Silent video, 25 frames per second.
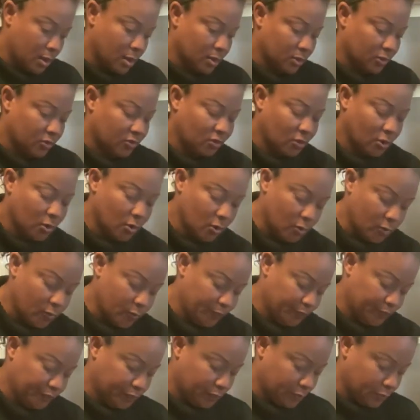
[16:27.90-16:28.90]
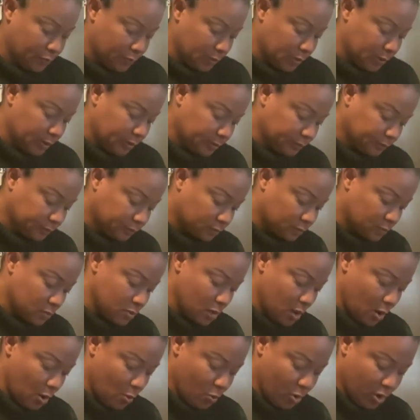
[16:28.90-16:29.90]
So
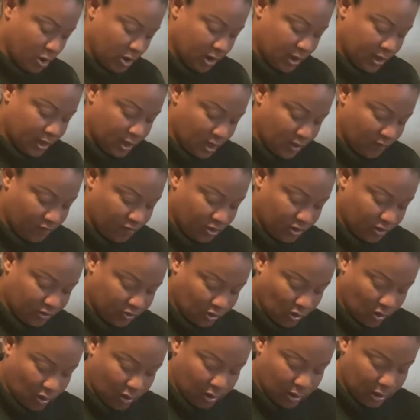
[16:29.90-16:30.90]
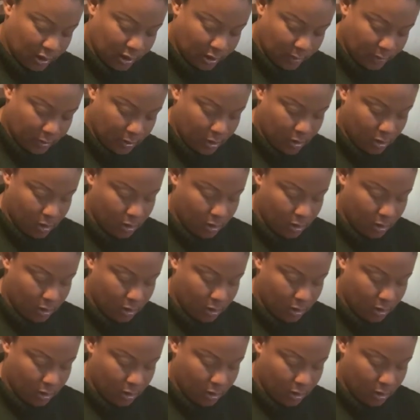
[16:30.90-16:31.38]
we're going to cover this all up.